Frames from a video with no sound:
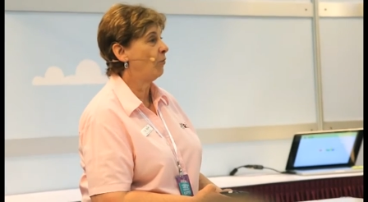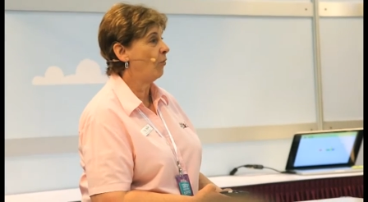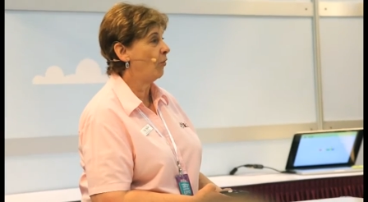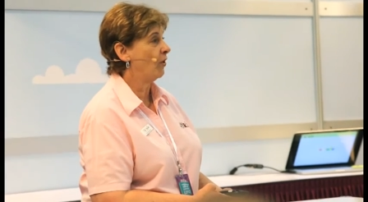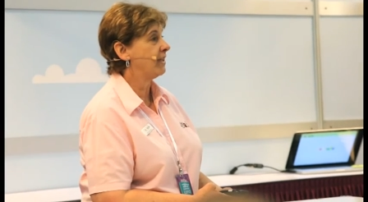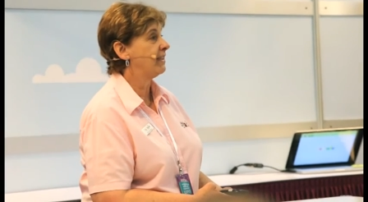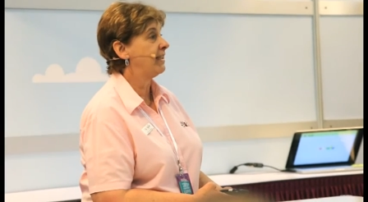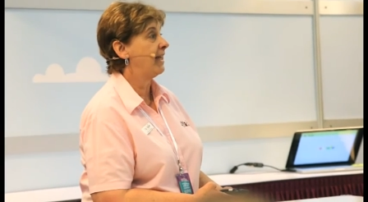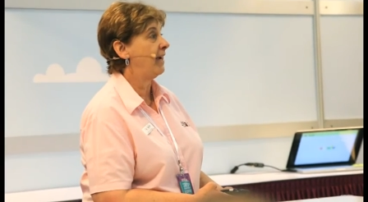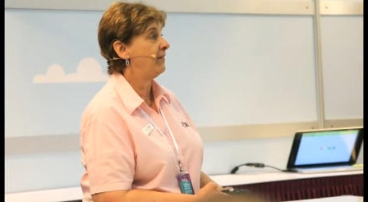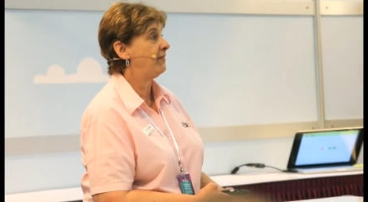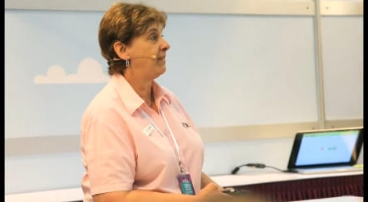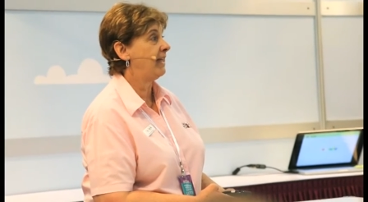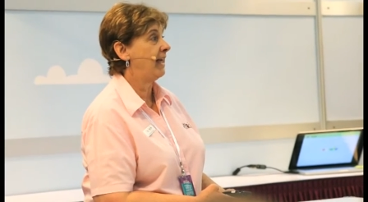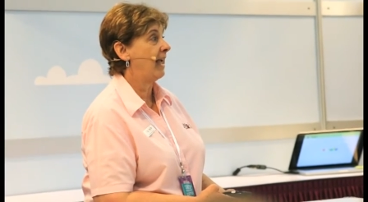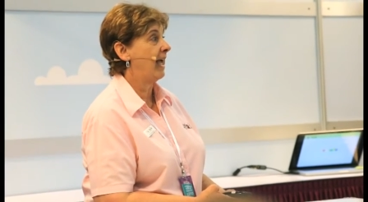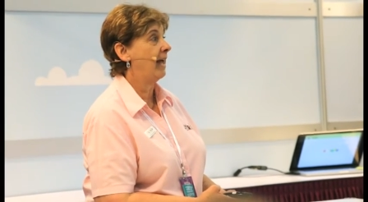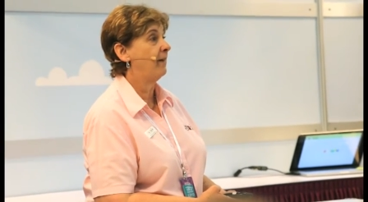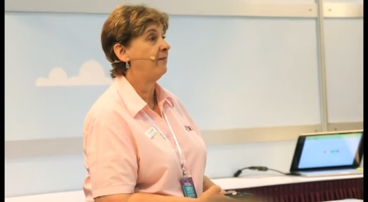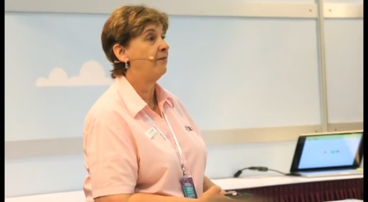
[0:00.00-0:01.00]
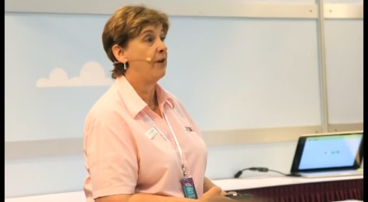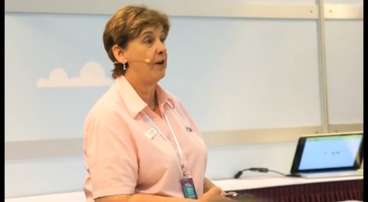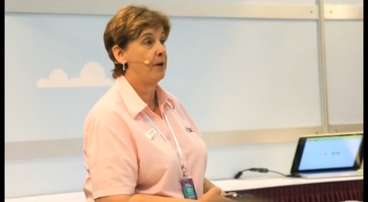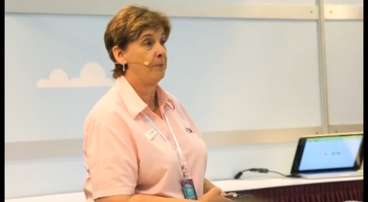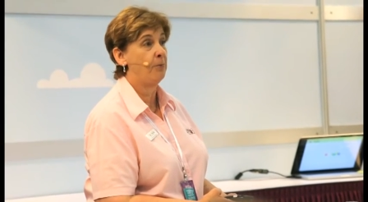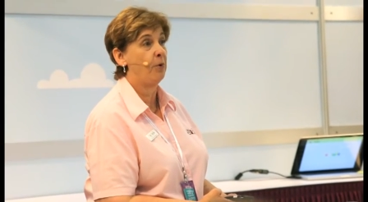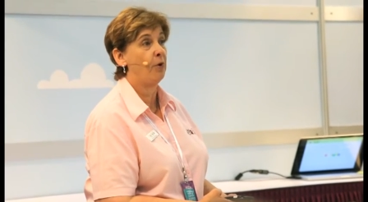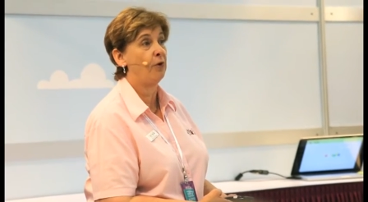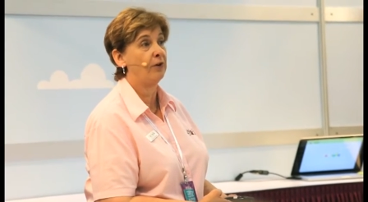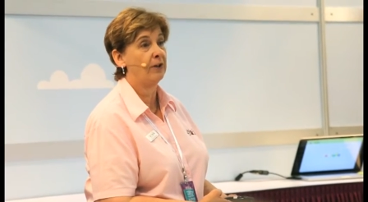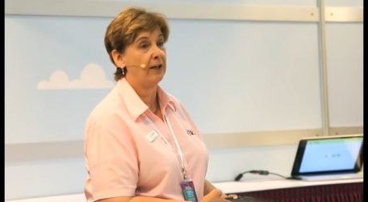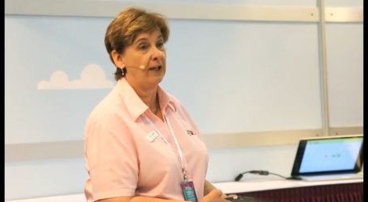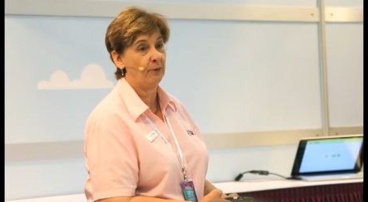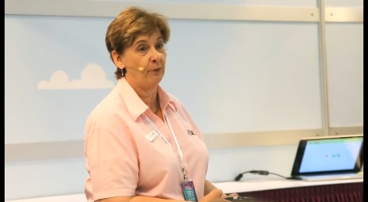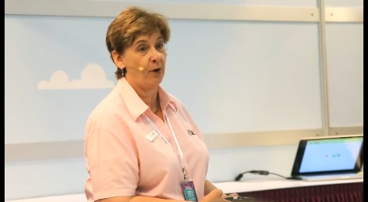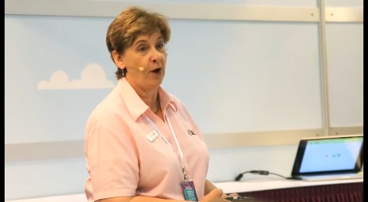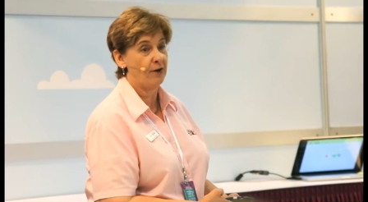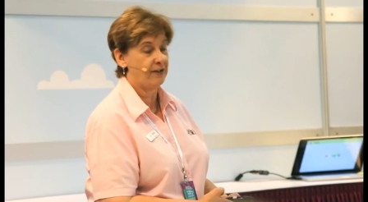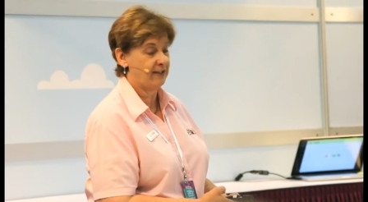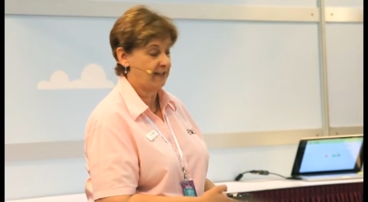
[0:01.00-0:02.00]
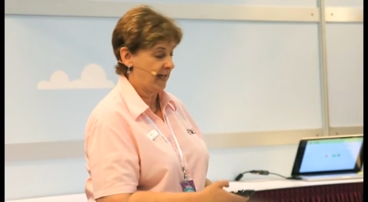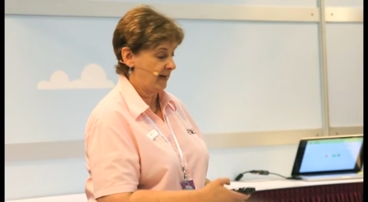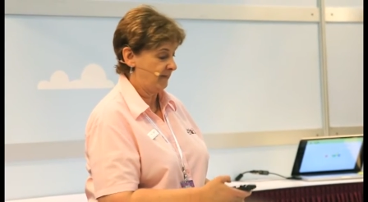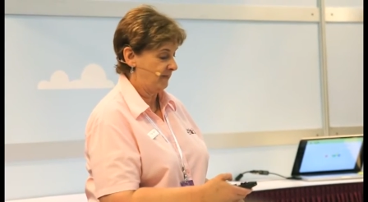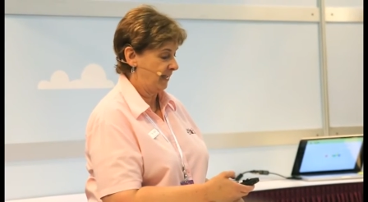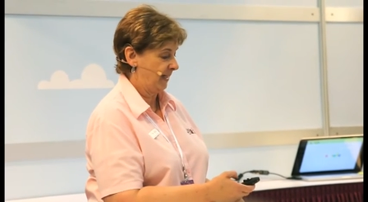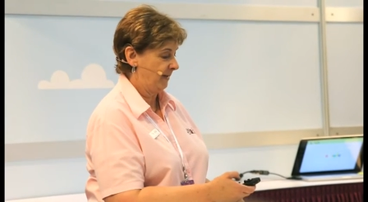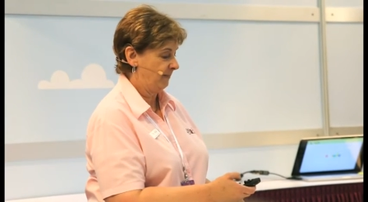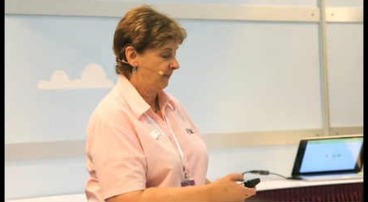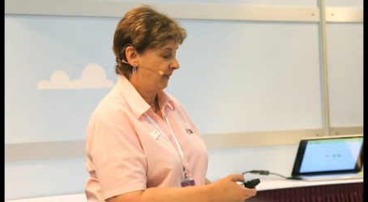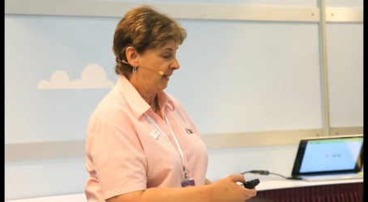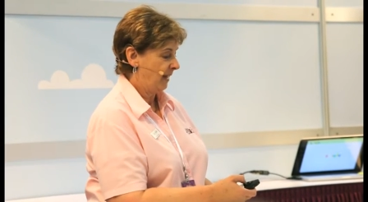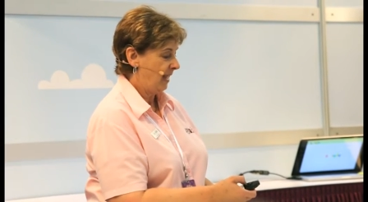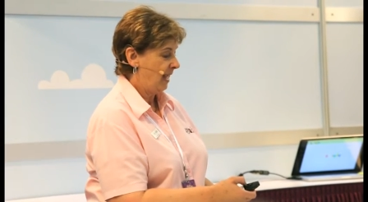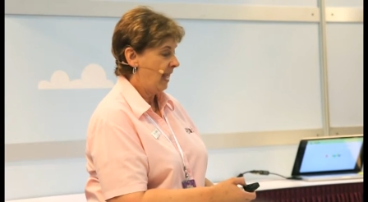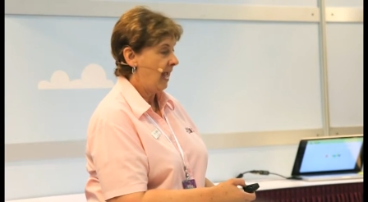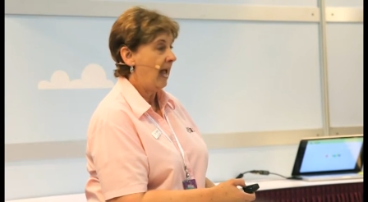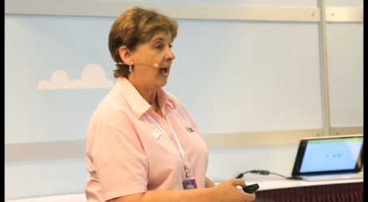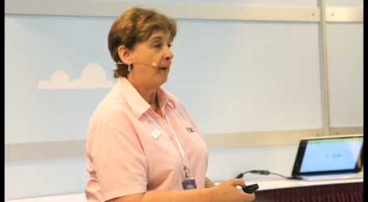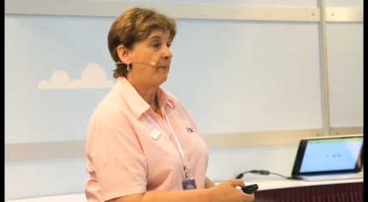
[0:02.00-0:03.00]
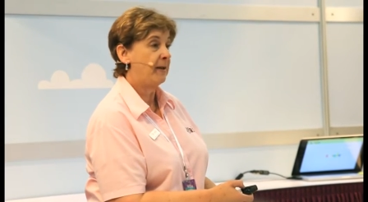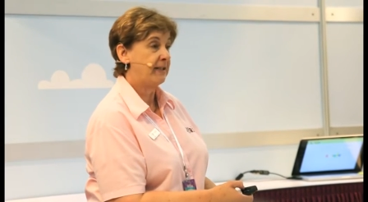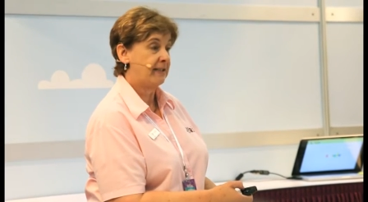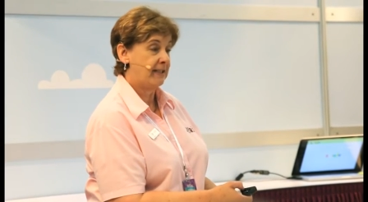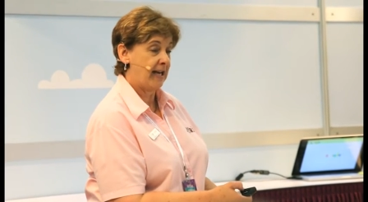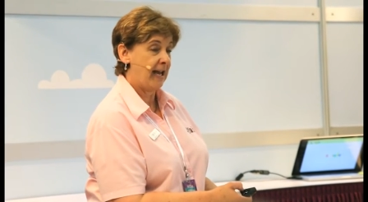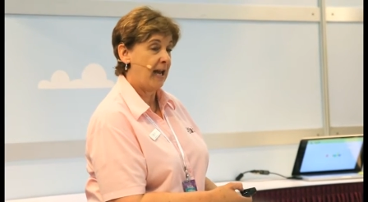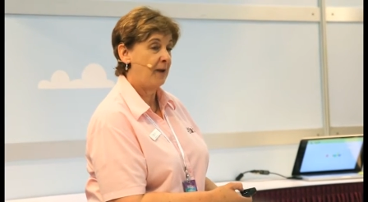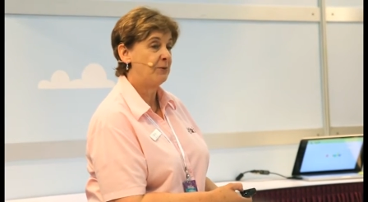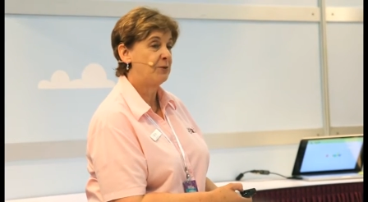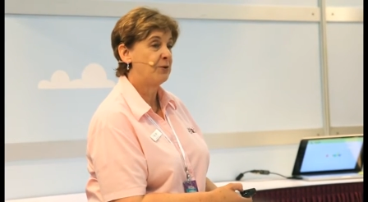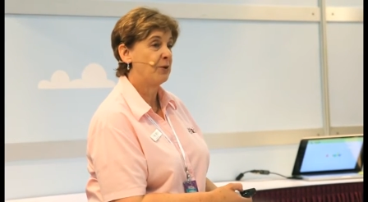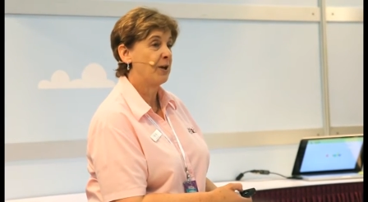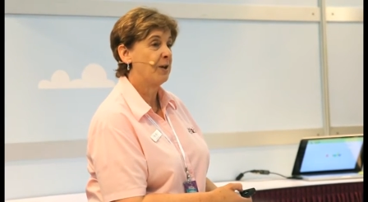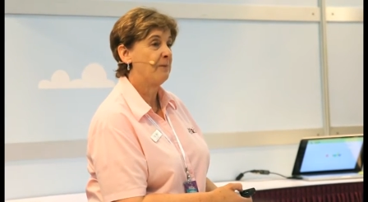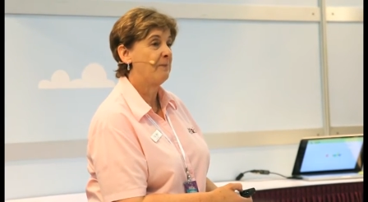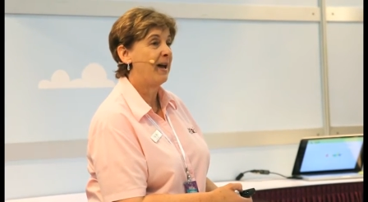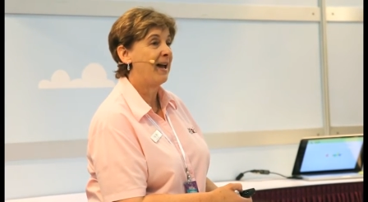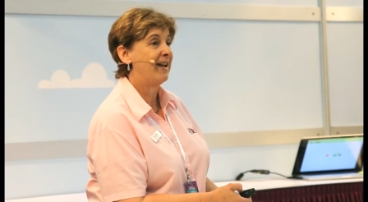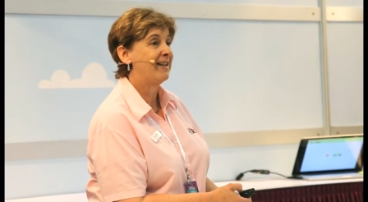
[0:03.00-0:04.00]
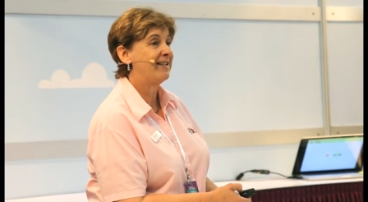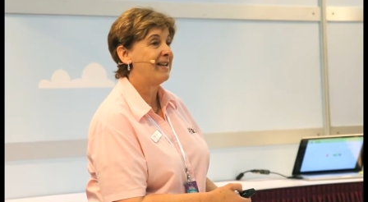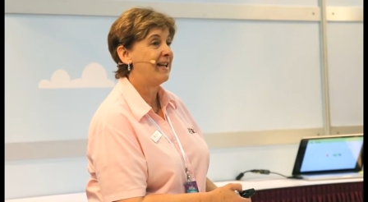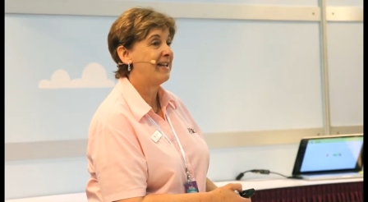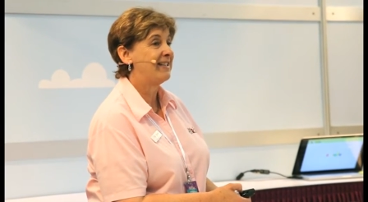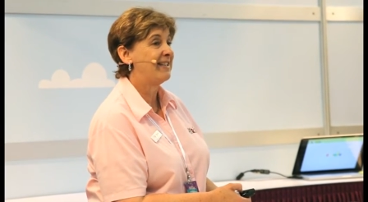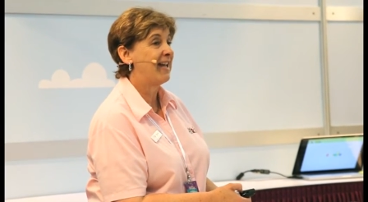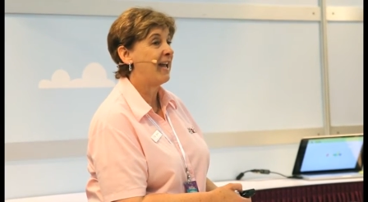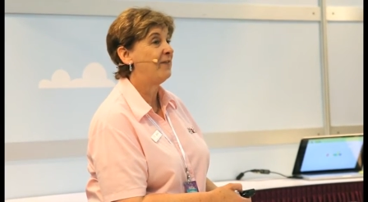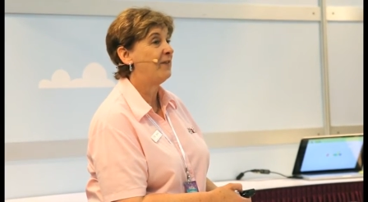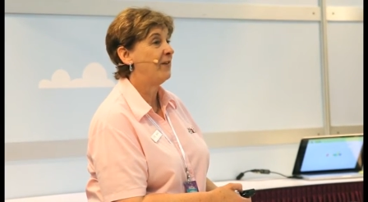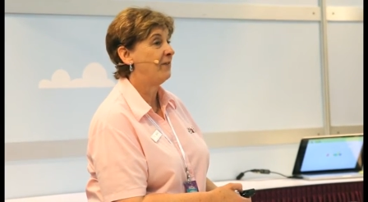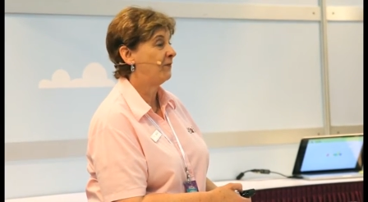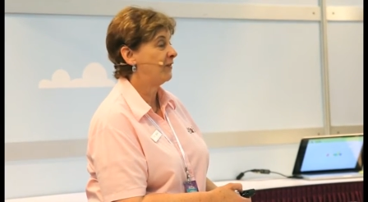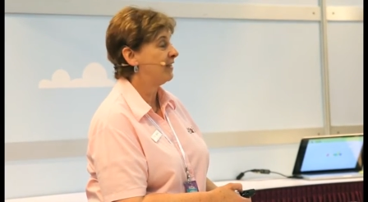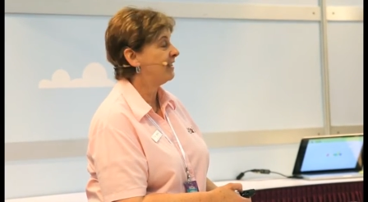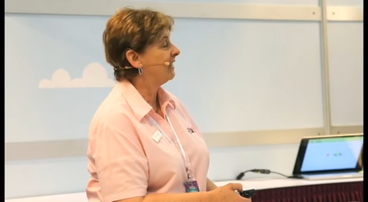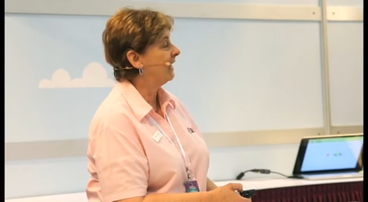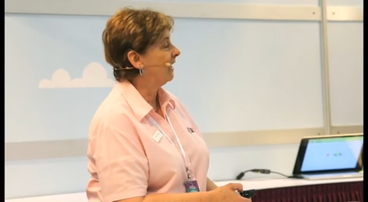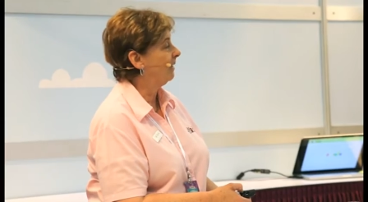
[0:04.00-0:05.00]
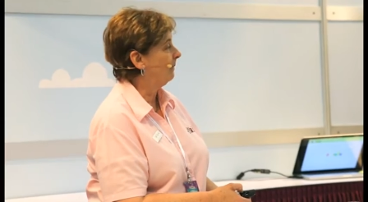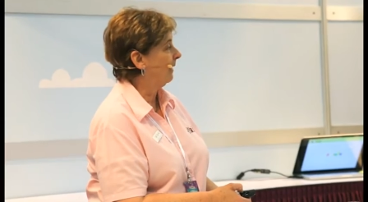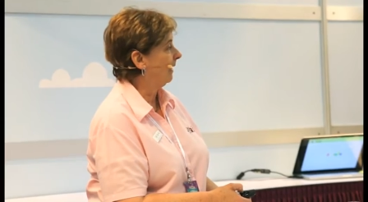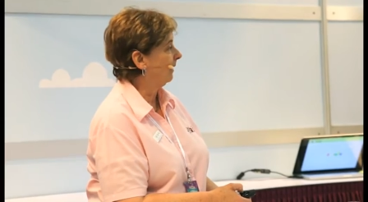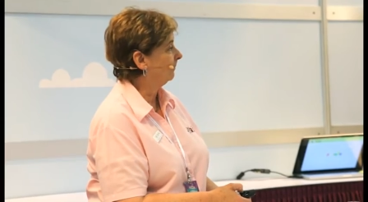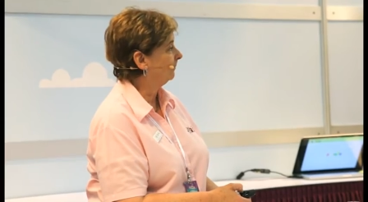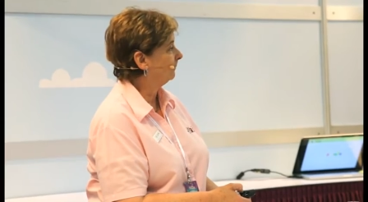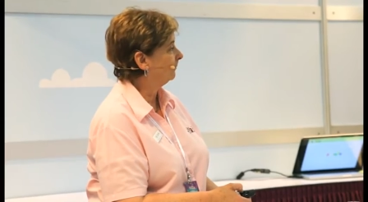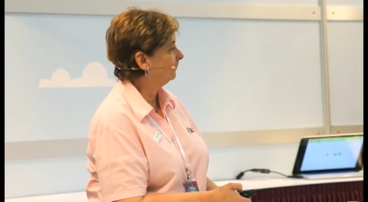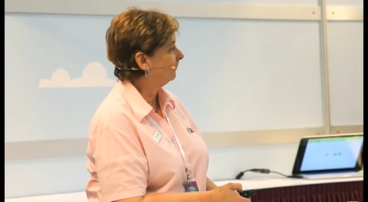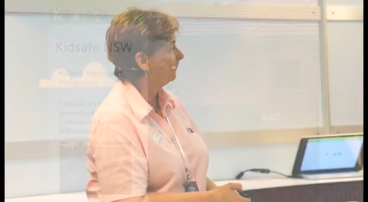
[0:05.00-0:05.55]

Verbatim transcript: water safety, and very importantly, road safety. Uh, but today we're talking about uh, safe infant sleeping.